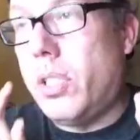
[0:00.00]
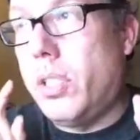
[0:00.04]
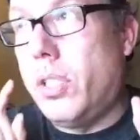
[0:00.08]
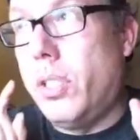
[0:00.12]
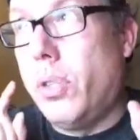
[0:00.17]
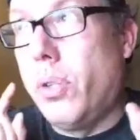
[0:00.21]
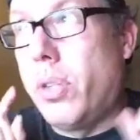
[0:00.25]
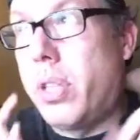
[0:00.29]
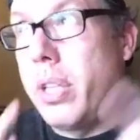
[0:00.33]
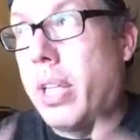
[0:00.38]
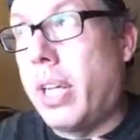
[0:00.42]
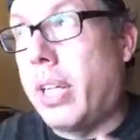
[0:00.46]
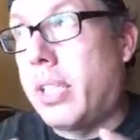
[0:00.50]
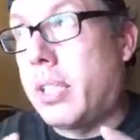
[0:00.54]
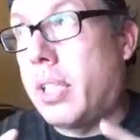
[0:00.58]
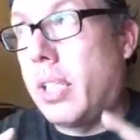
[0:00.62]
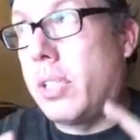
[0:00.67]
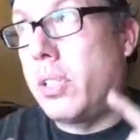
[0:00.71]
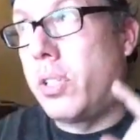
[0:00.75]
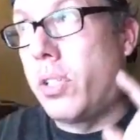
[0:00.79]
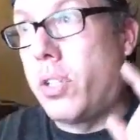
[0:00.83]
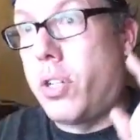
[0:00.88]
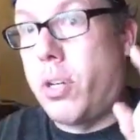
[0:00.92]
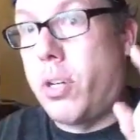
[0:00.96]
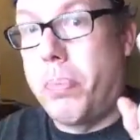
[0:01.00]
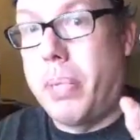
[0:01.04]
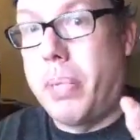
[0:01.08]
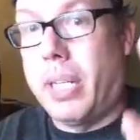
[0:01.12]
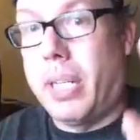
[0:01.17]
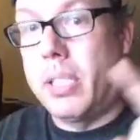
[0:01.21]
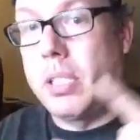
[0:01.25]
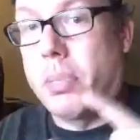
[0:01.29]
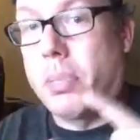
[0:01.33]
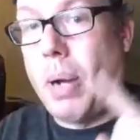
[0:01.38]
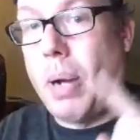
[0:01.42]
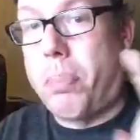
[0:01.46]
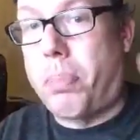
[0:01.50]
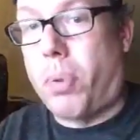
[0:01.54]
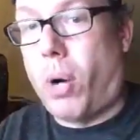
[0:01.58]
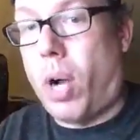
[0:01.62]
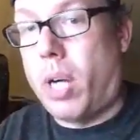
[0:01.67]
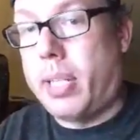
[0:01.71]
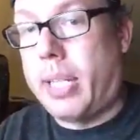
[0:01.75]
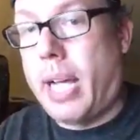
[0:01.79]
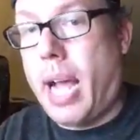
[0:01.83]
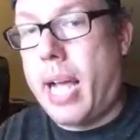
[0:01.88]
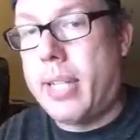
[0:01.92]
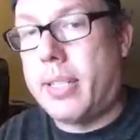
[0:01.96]
You think that social media is about
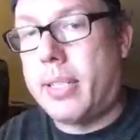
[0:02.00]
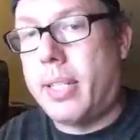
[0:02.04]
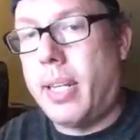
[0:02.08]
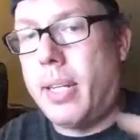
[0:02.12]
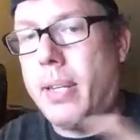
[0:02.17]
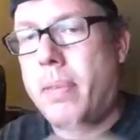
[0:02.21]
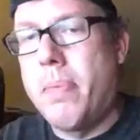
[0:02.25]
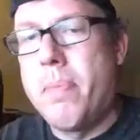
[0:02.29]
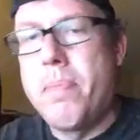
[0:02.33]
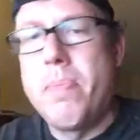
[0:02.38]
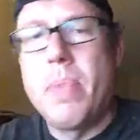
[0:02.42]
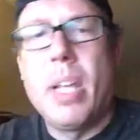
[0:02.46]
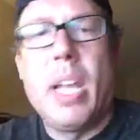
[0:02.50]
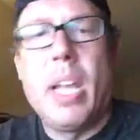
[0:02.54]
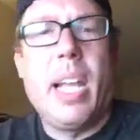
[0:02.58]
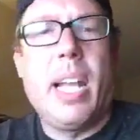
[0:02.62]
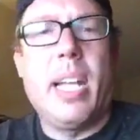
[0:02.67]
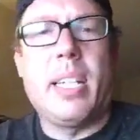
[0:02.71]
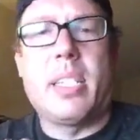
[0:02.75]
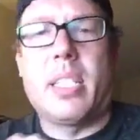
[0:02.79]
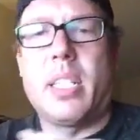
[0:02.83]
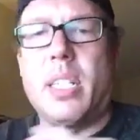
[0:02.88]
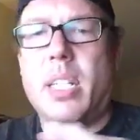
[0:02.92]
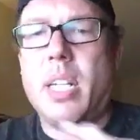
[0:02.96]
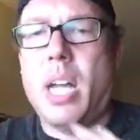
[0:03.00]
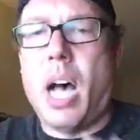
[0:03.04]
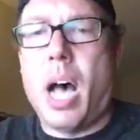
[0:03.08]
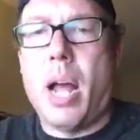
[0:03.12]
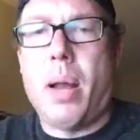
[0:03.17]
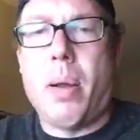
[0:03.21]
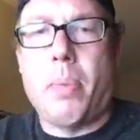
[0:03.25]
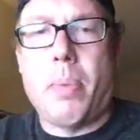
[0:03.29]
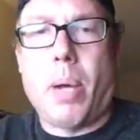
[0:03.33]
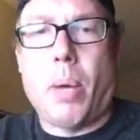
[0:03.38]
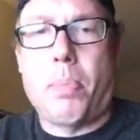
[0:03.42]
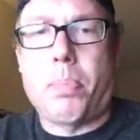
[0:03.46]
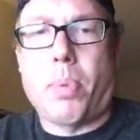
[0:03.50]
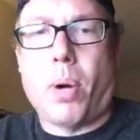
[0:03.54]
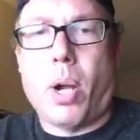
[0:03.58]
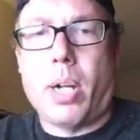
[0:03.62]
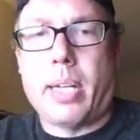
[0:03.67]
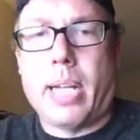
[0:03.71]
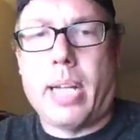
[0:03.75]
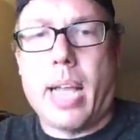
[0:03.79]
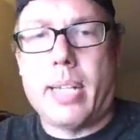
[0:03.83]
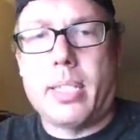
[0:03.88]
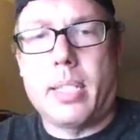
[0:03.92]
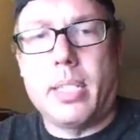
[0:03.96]
broadcasting. It's not about
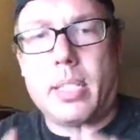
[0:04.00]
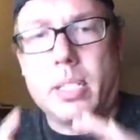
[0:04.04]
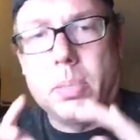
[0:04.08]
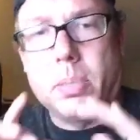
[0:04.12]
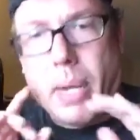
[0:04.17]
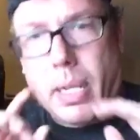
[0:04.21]
broadcasting, it's